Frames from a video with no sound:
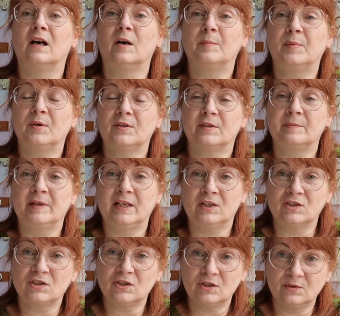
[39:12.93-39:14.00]
I'll put them in
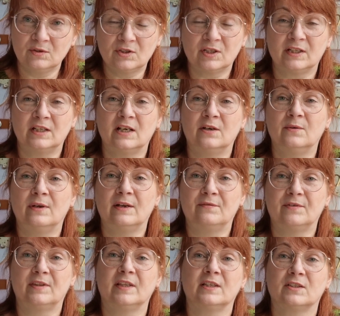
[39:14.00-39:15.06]
as soon as I know
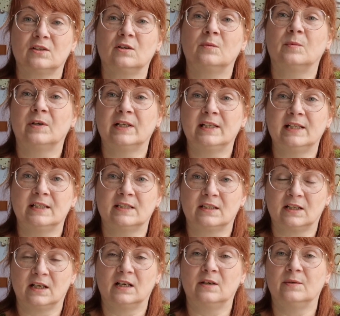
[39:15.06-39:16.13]
everything's got where it needs
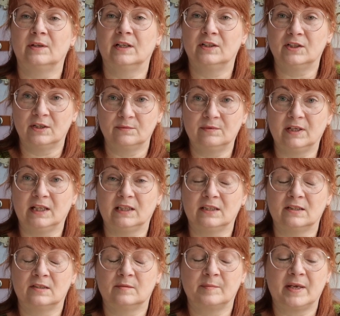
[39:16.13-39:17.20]
to go and I don't need
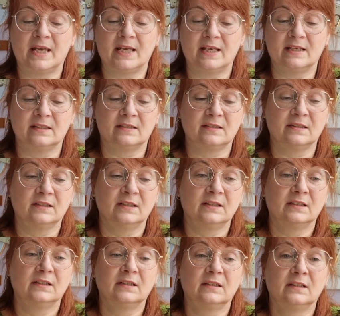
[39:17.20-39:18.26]
the spares,
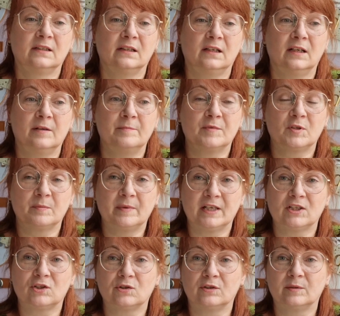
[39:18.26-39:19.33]
to
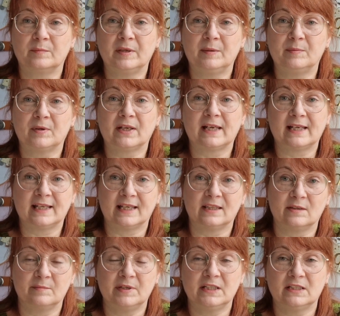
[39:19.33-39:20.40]
make sure that people can
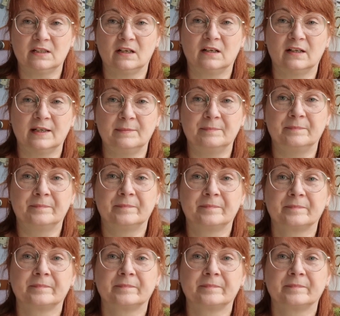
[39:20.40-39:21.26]
get them in time